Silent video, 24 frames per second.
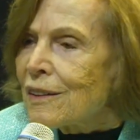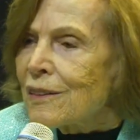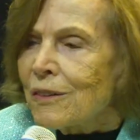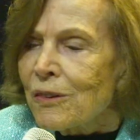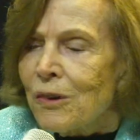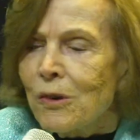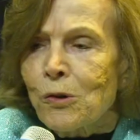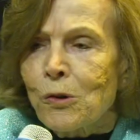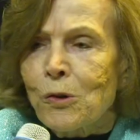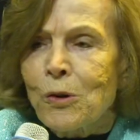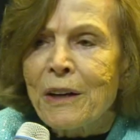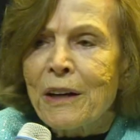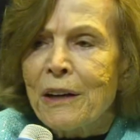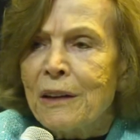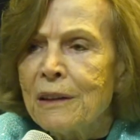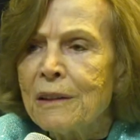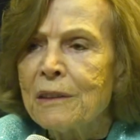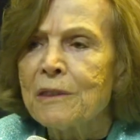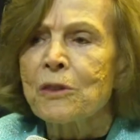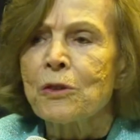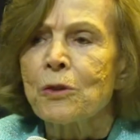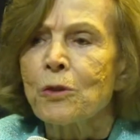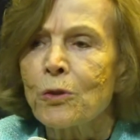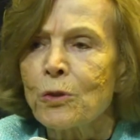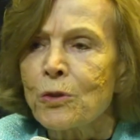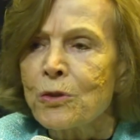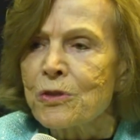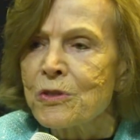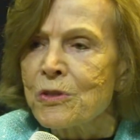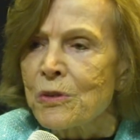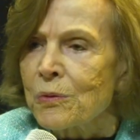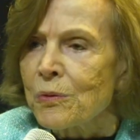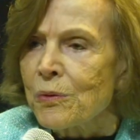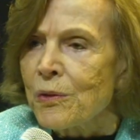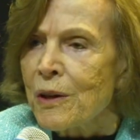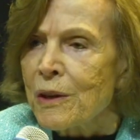there are whole
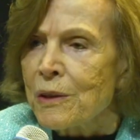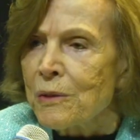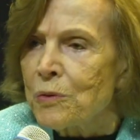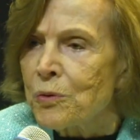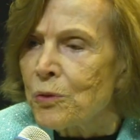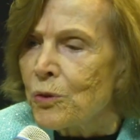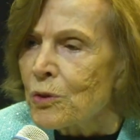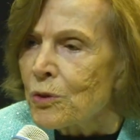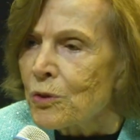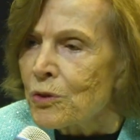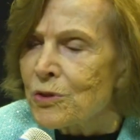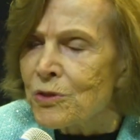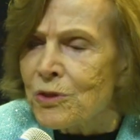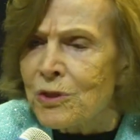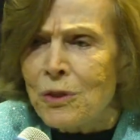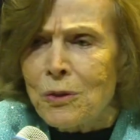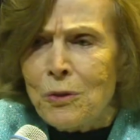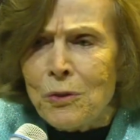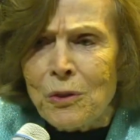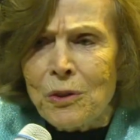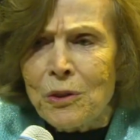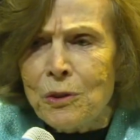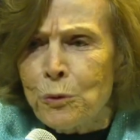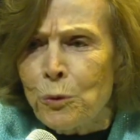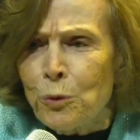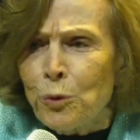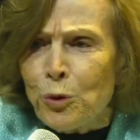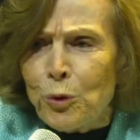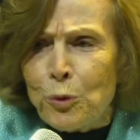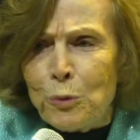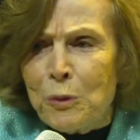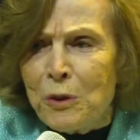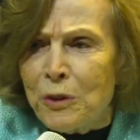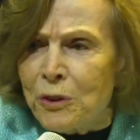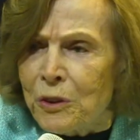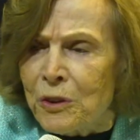categories of life that are so
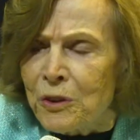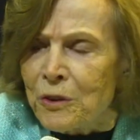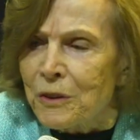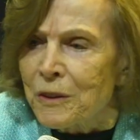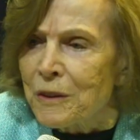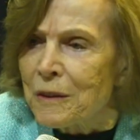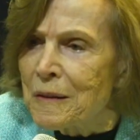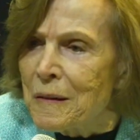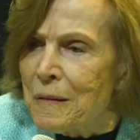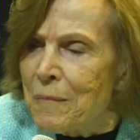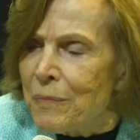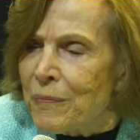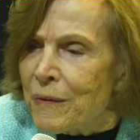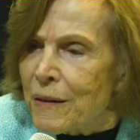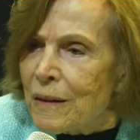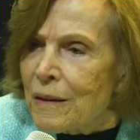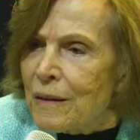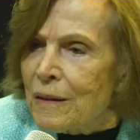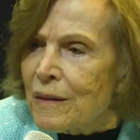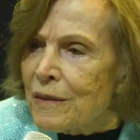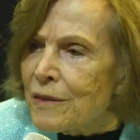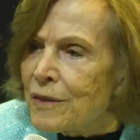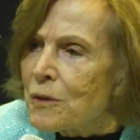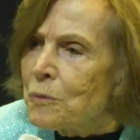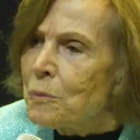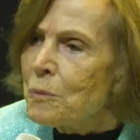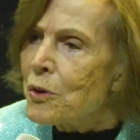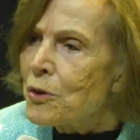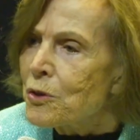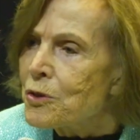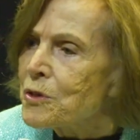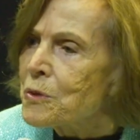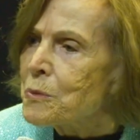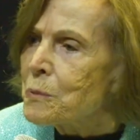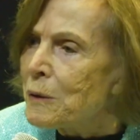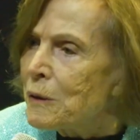unfamiliar to
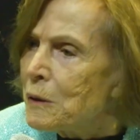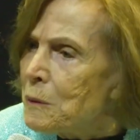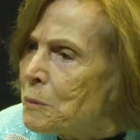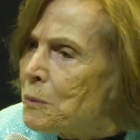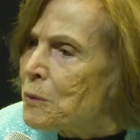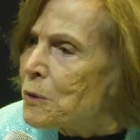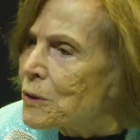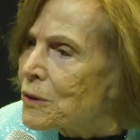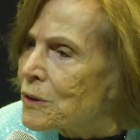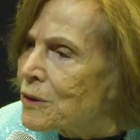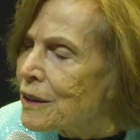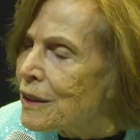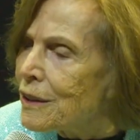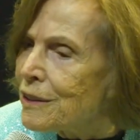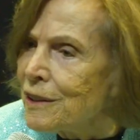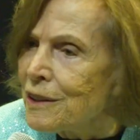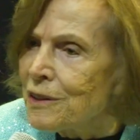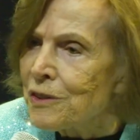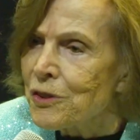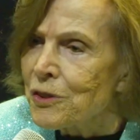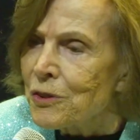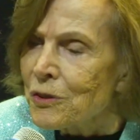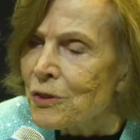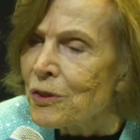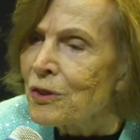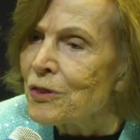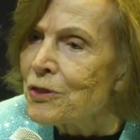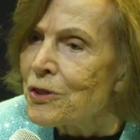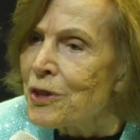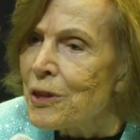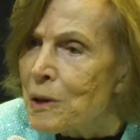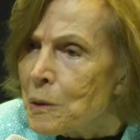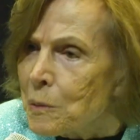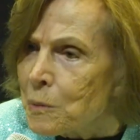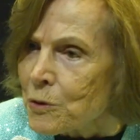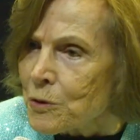most people, and yet there are
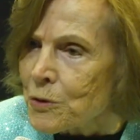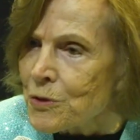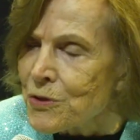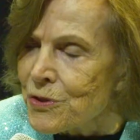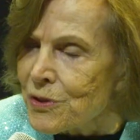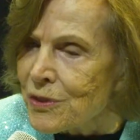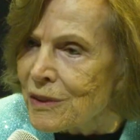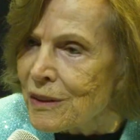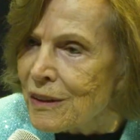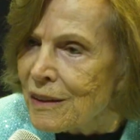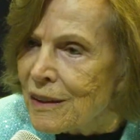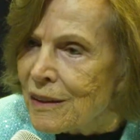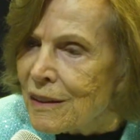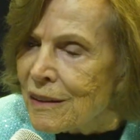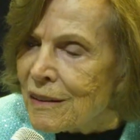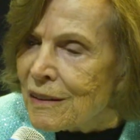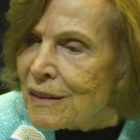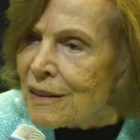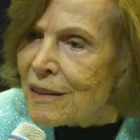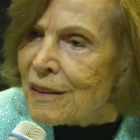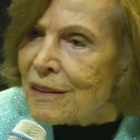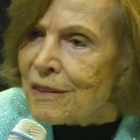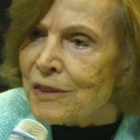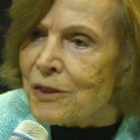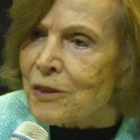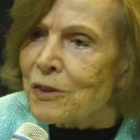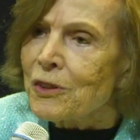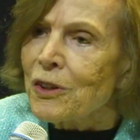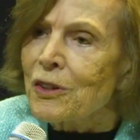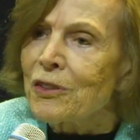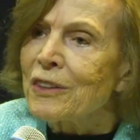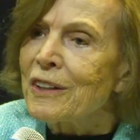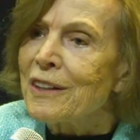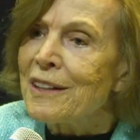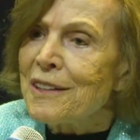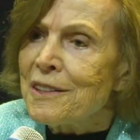neighbors, there
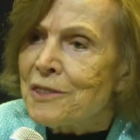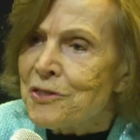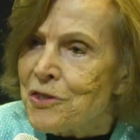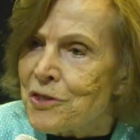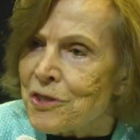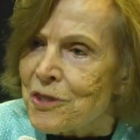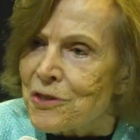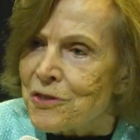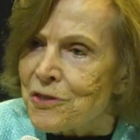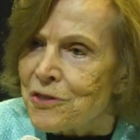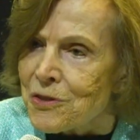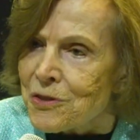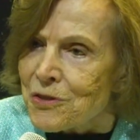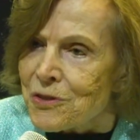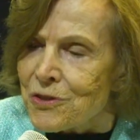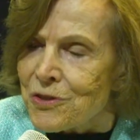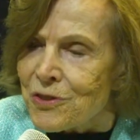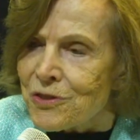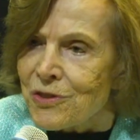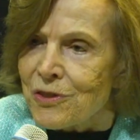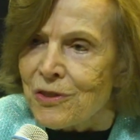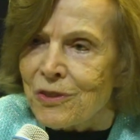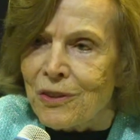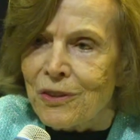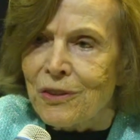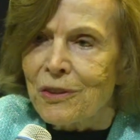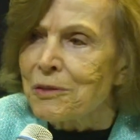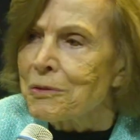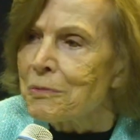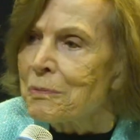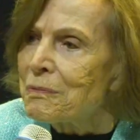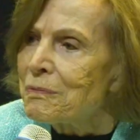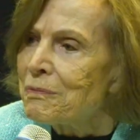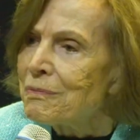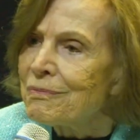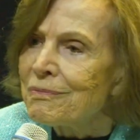are ancestors, there
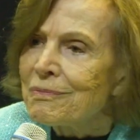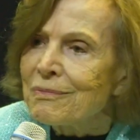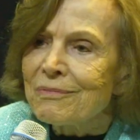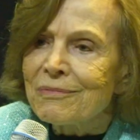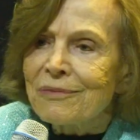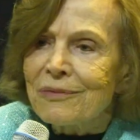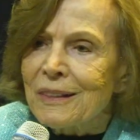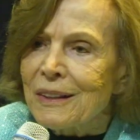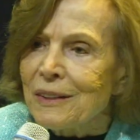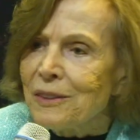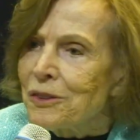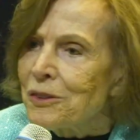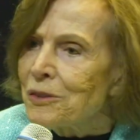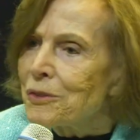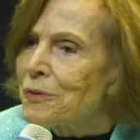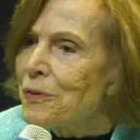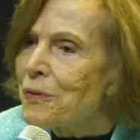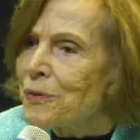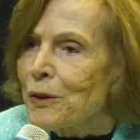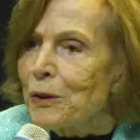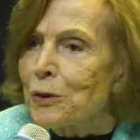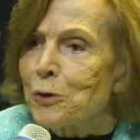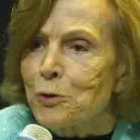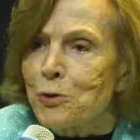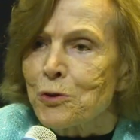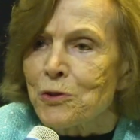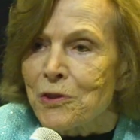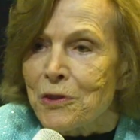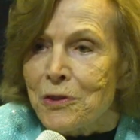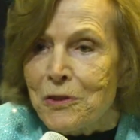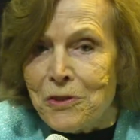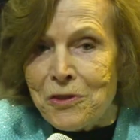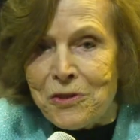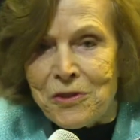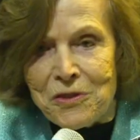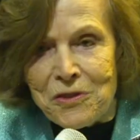are, you know, fellow
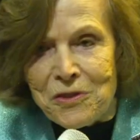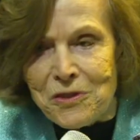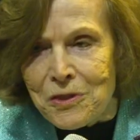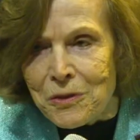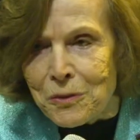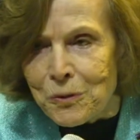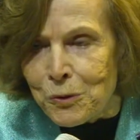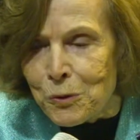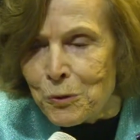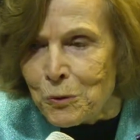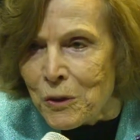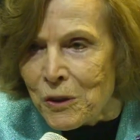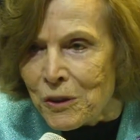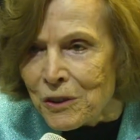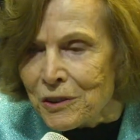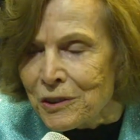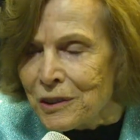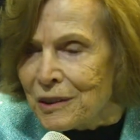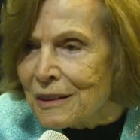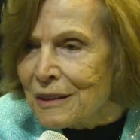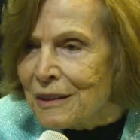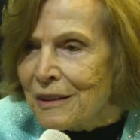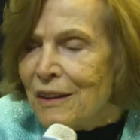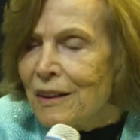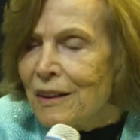citizens, if you will,